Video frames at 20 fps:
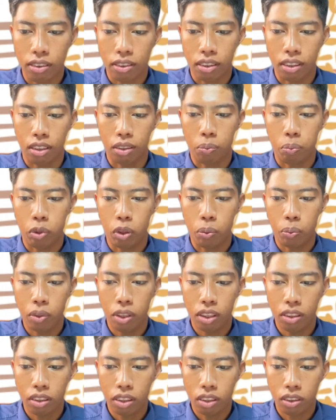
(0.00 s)
The
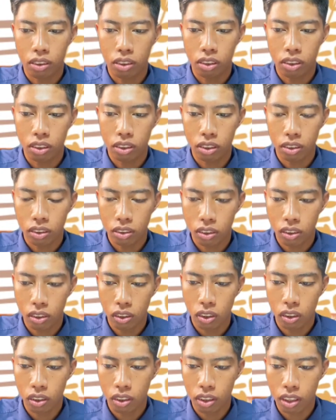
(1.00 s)
problem of
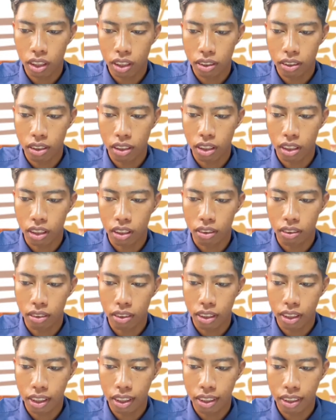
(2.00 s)
shortage of
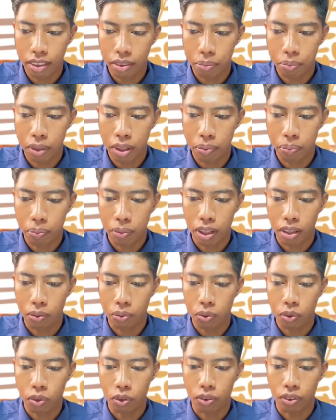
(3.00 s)
skilled
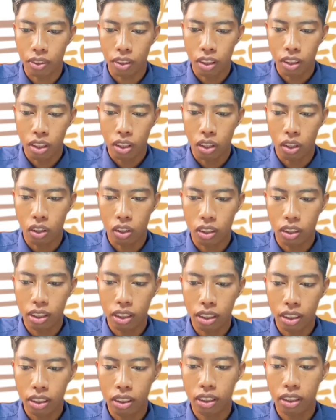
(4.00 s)
manpower.
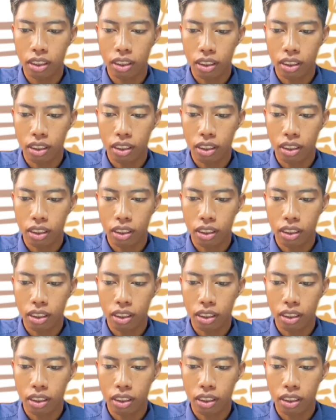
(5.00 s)
Local